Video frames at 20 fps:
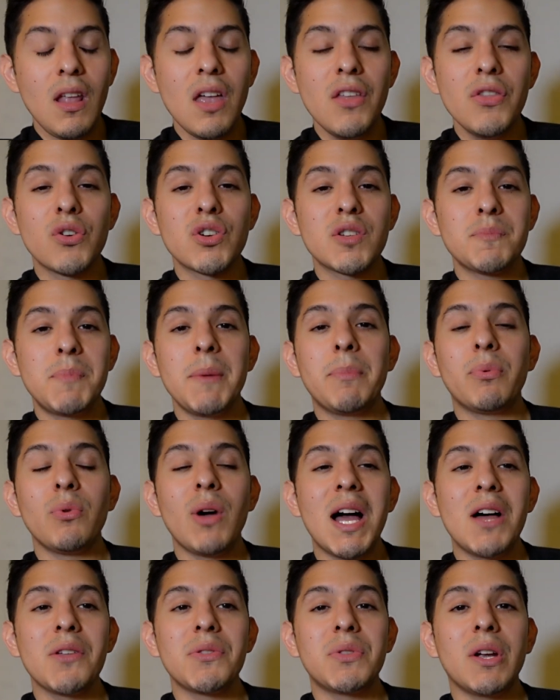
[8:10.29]
there's people
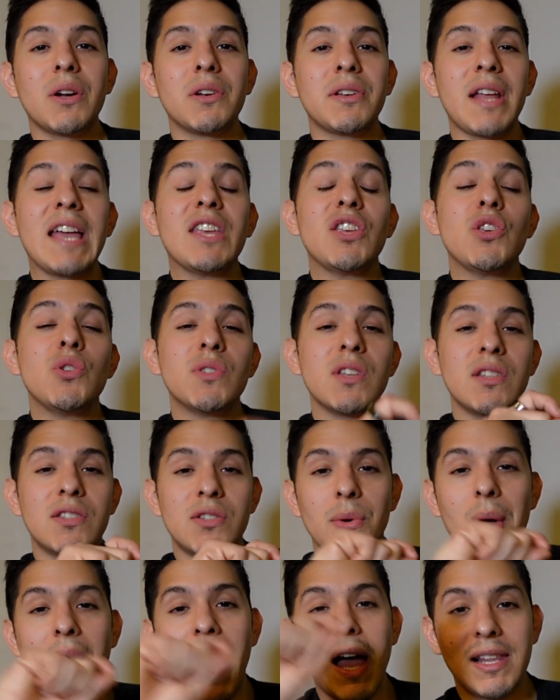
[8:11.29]
out there that use it
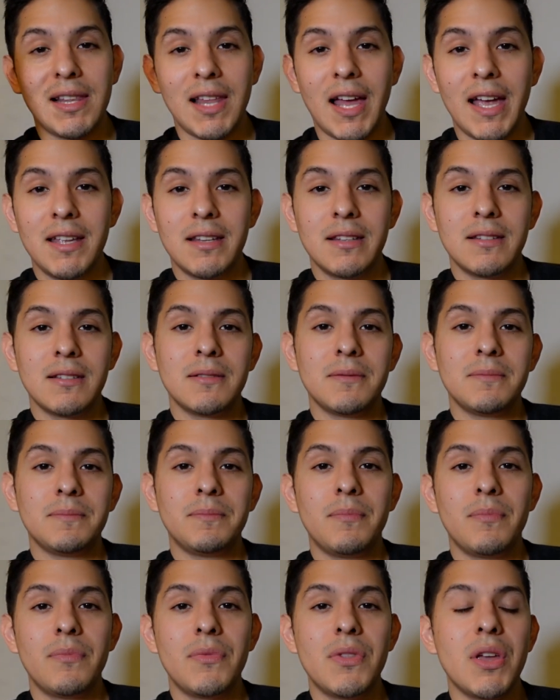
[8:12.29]
to highlight
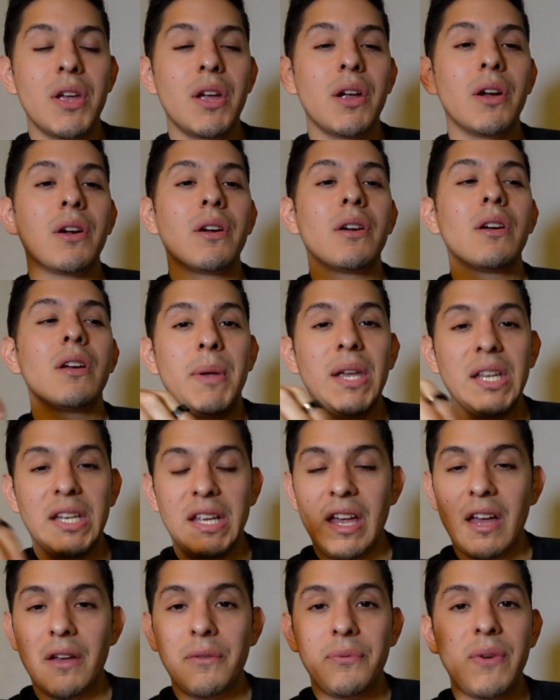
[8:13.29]
their
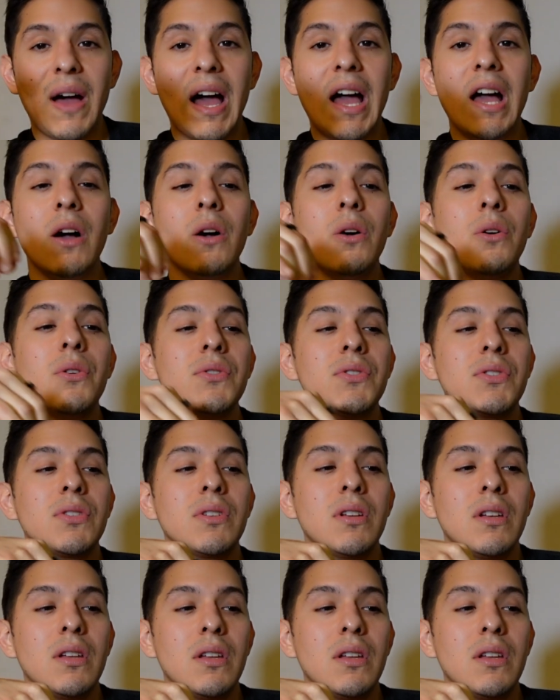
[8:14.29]
PDF files,